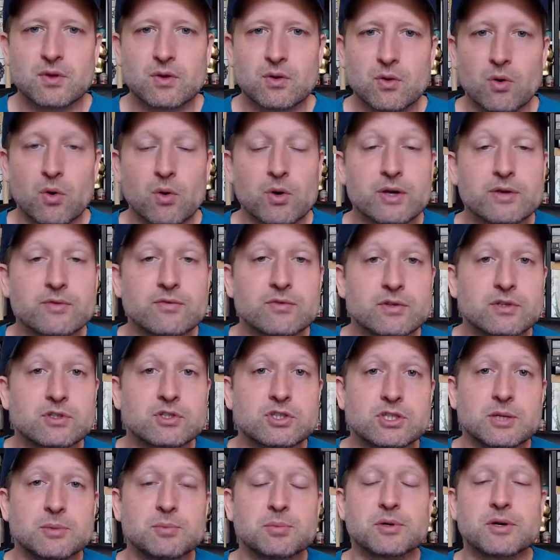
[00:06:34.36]
Or even
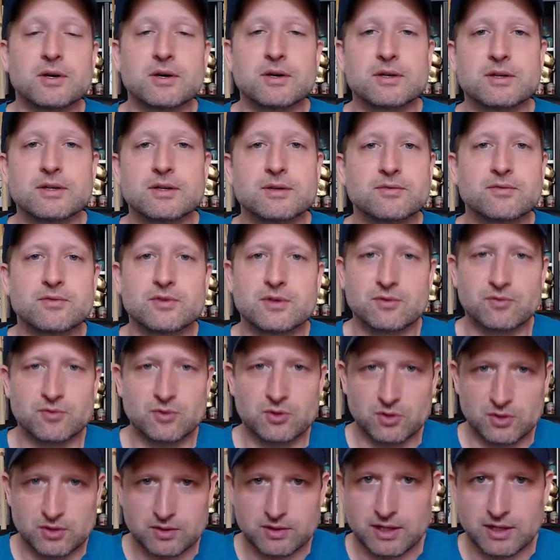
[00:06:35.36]
cheaper if
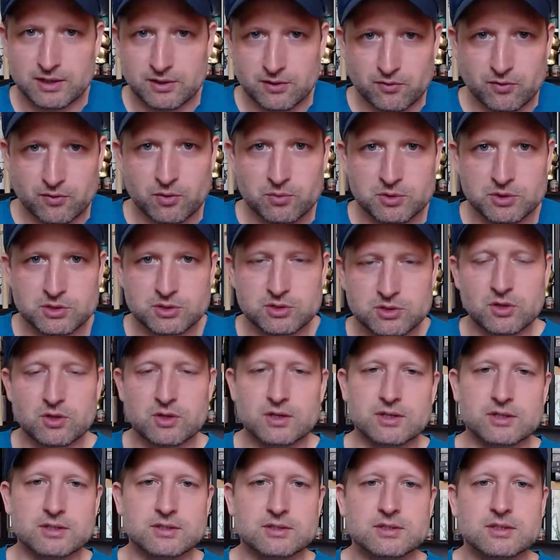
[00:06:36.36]
you get it from a
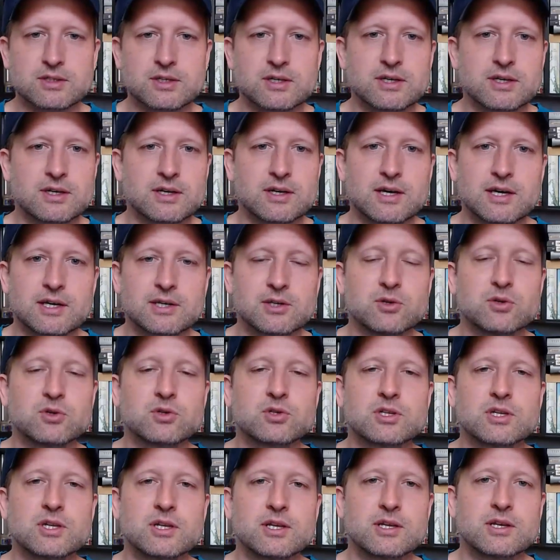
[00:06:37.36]
stockist. I
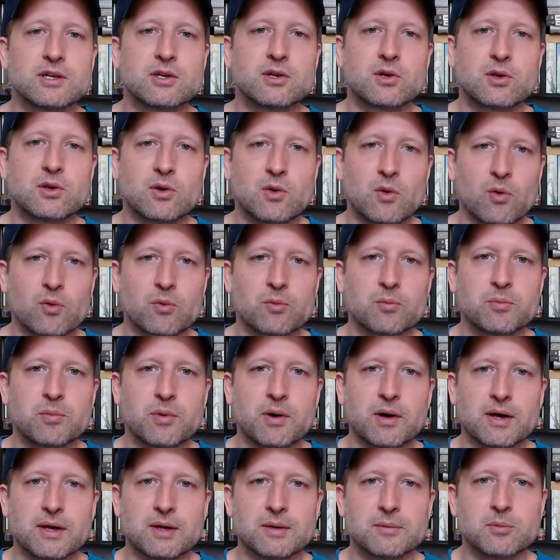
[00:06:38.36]
usually don't
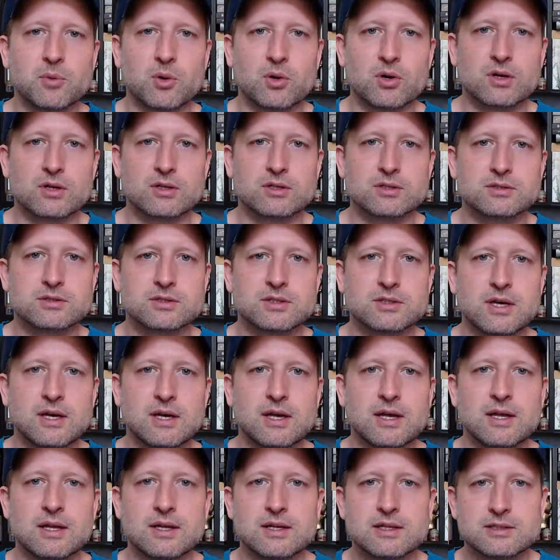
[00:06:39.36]
buy models
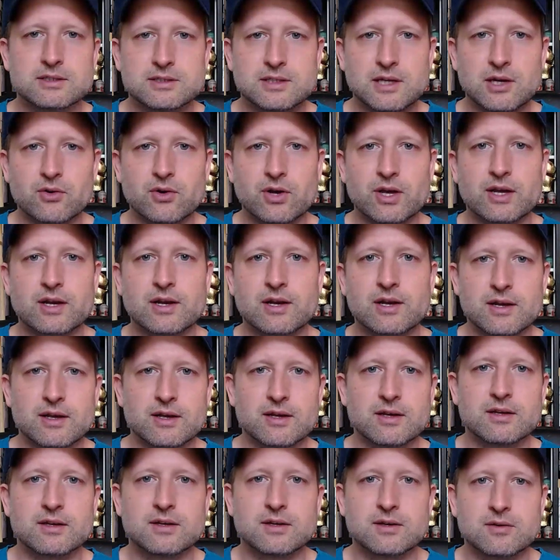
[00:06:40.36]

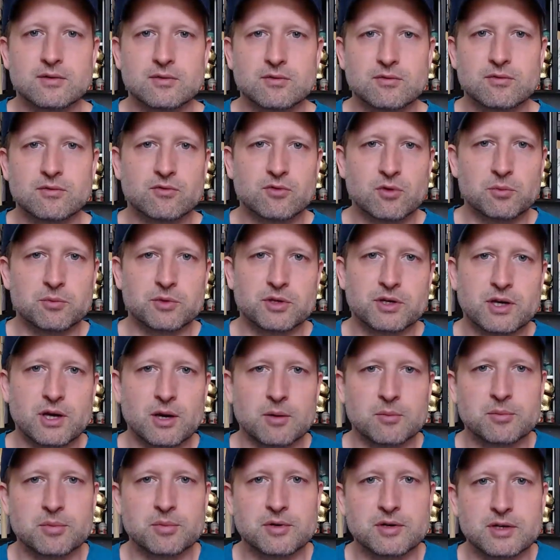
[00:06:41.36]
directly from the
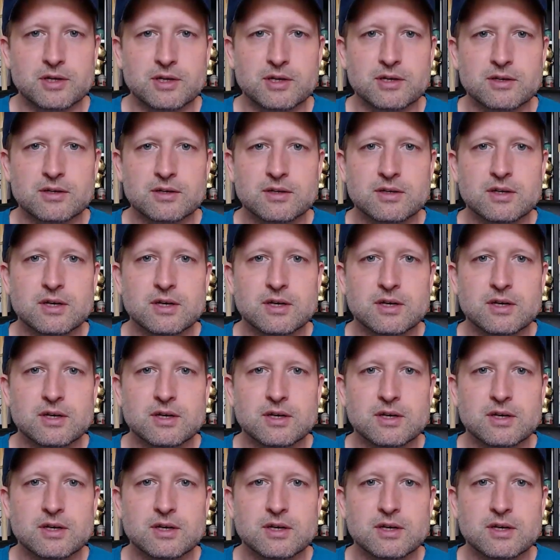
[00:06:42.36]
company